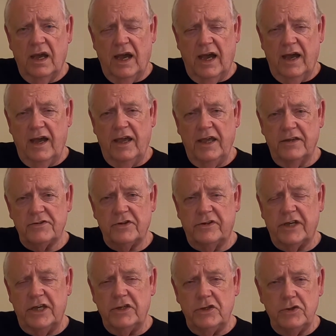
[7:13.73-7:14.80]
I
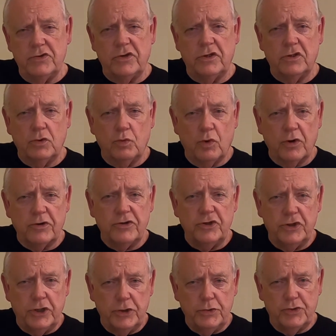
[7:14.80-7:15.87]
hesitate using the
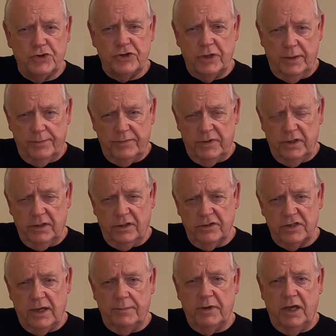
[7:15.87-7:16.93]
word do something
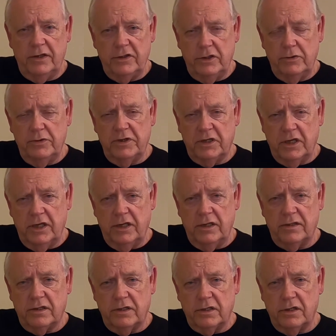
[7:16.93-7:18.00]
because I'm not doing
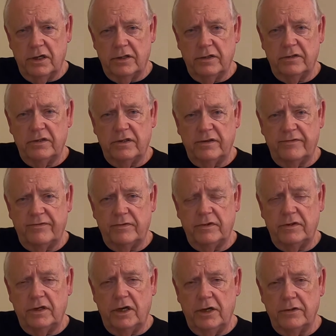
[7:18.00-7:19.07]
anything other than
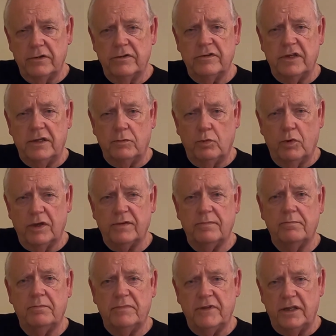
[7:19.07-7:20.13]

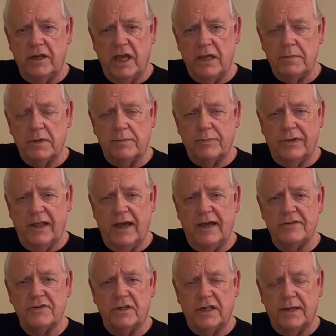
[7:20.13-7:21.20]
what the name
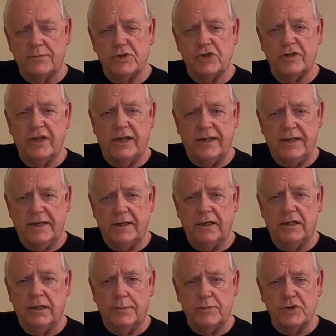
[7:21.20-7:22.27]
implies, and I'm studying
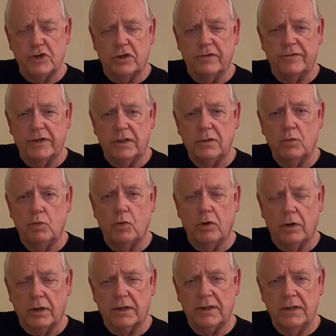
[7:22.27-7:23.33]
and observing
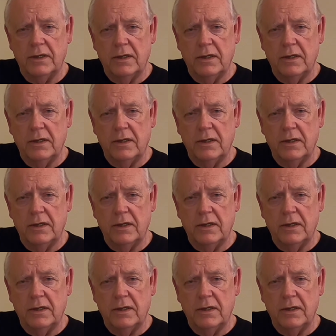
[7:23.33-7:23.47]
work.